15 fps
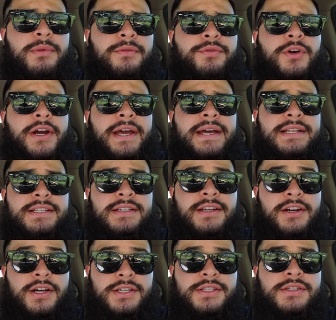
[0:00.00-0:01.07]
before I head to
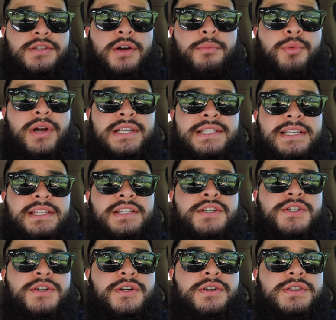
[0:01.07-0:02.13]
Derek's to start pressing these
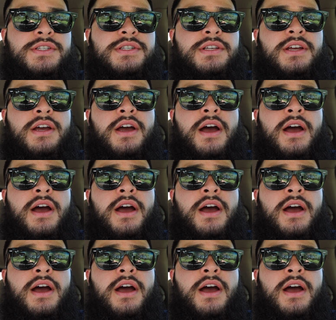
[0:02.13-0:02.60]
shirts.